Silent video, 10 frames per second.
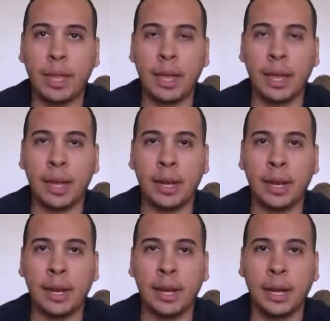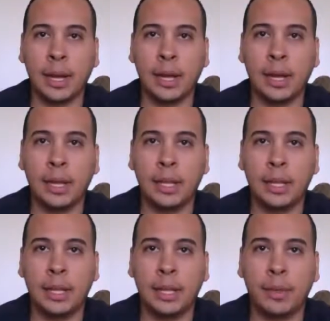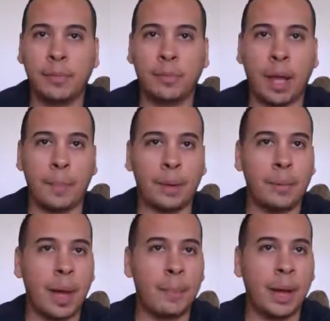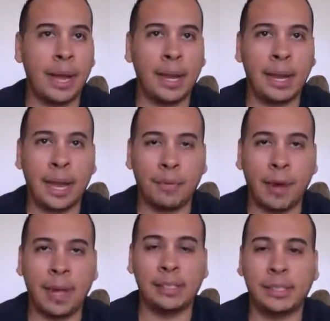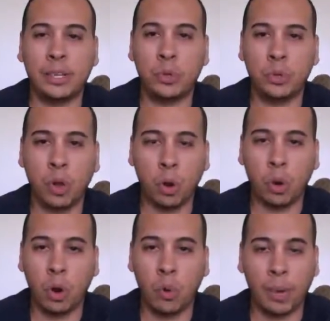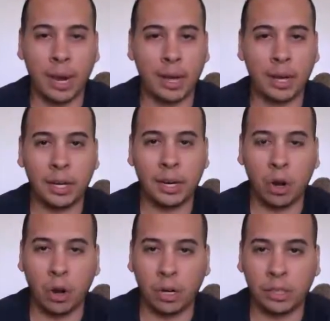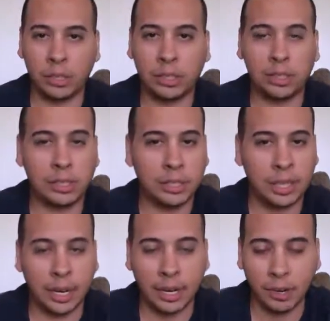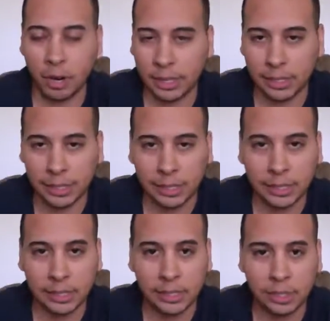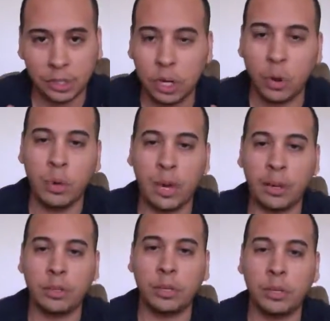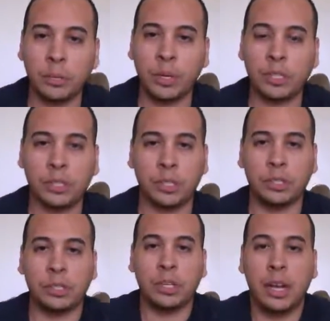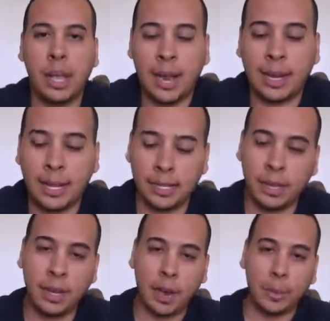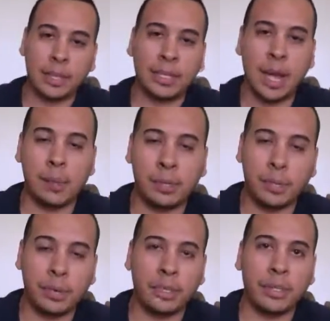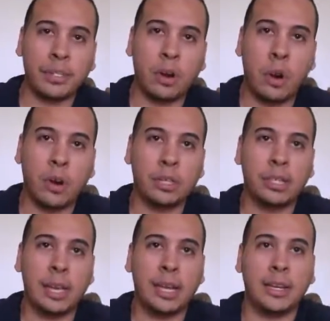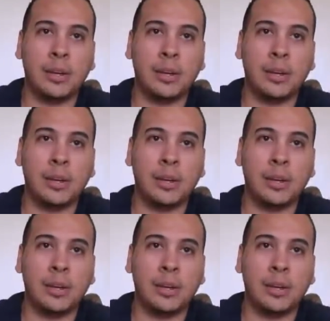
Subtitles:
and I mean, my advice to you: don't go buying cars just like crazy. Just slow down, do your research. I can't tell you how many times I purchased cars that